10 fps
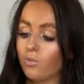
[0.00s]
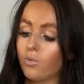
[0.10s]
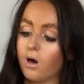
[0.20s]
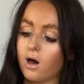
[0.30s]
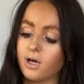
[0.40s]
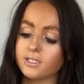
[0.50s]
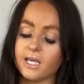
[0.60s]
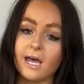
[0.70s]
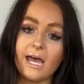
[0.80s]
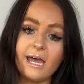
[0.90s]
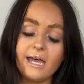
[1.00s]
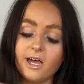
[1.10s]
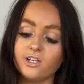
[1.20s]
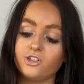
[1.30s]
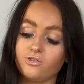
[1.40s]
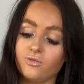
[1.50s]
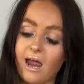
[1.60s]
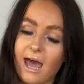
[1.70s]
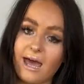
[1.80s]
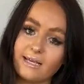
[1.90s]
was a
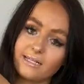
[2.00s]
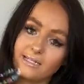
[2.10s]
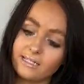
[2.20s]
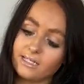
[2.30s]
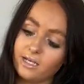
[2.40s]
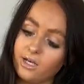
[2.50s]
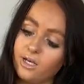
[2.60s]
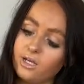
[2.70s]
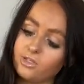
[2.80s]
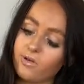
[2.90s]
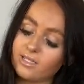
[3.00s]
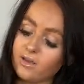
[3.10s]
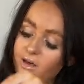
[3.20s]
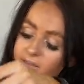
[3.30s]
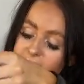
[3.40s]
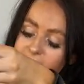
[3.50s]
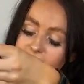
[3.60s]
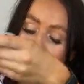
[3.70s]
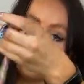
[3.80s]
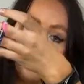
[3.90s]
dress. So I saw this
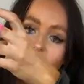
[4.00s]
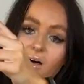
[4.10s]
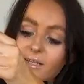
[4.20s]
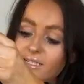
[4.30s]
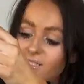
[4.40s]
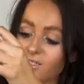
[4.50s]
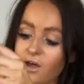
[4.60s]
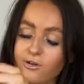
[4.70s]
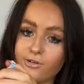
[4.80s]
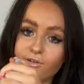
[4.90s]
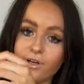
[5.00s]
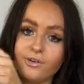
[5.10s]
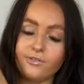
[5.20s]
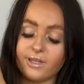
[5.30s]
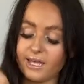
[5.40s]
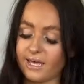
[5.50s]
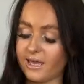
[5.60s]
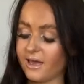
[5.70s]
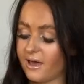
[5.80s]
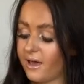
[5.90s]
and I thought it's so
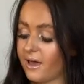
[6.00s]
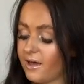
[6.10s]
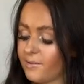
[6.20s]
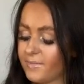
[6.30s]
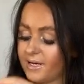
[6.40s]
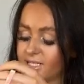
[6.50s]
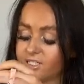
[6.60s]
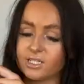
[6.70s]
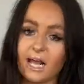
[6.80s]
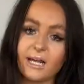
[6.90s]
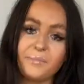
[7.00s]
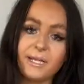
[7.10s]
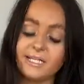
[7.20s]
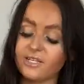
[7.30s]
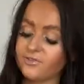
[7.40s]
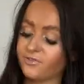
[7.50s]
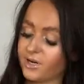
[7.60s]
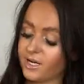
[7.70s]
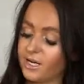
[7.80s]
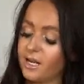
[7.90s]
groovy, and it's just like a bit
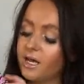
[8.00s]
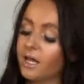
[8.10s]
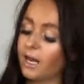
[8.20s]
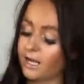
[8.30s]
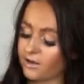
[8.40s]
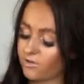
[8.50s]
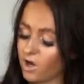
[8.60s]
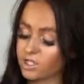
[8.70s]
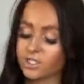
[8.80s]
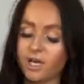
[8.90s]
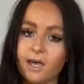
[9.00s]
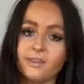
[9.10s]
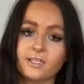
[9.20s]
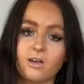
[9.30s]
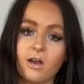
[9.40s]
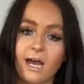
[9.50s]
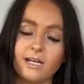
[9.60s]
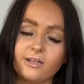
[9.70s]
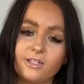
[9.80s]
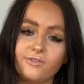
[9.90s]
different. Like, I've got a skirt that's got like
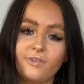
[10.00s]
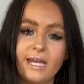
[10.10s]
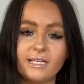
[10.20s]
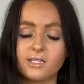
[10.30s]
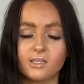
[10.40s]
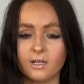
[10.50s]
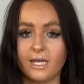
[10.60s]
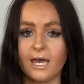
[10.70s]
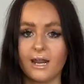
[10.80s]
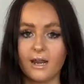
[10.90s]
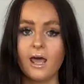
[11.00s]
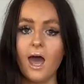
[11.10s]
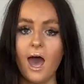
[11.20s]
loads of faces on it, and